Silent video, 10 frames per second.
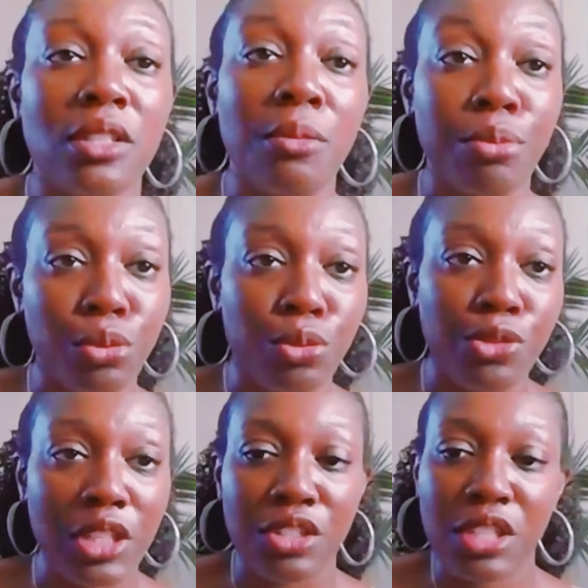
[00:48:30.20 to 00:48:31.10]

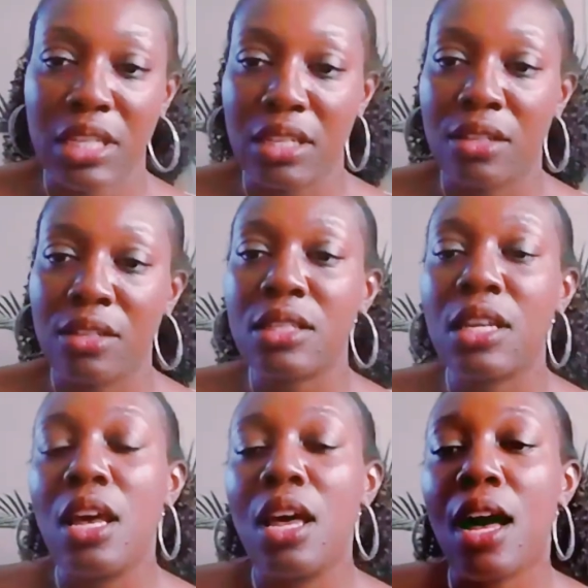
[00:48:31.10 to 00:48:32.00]
improving your skills.
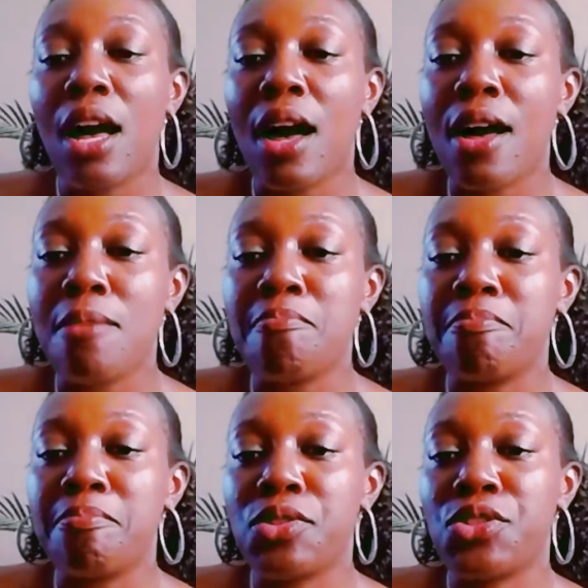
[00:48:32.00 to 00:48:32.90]
Um,
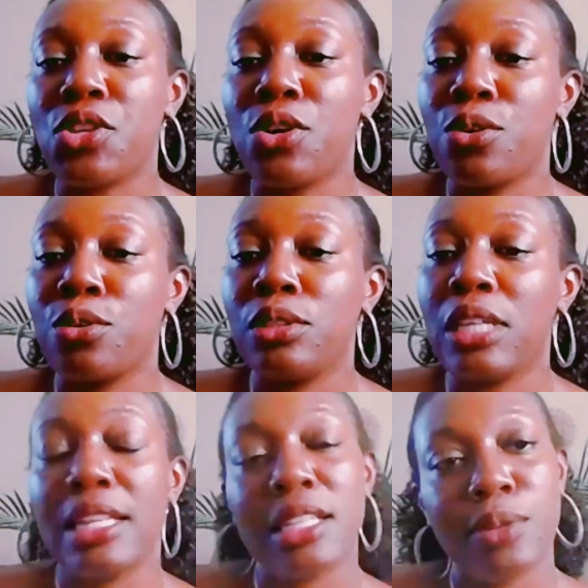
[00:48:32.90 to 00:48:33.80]
so
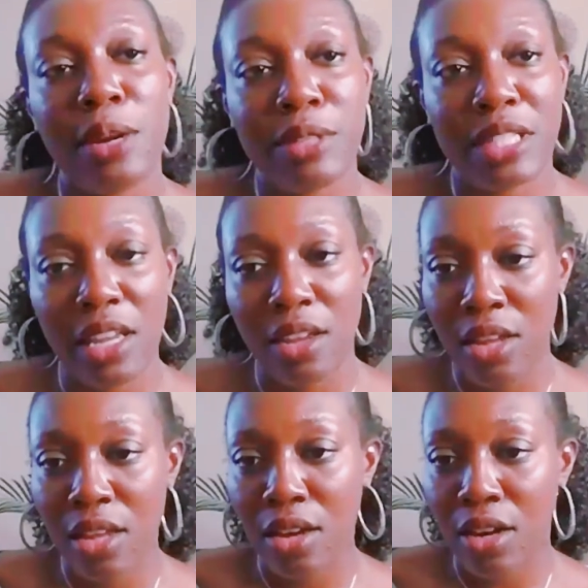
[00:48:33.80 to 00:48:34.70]
yeah, that's what I would say
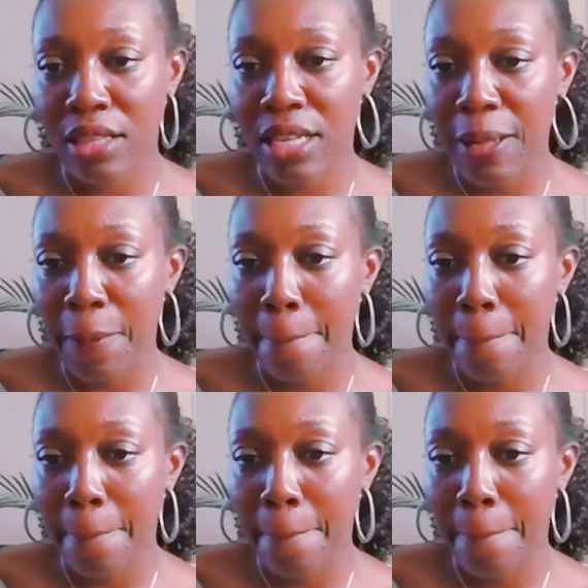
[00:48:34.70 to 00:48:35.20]
on that.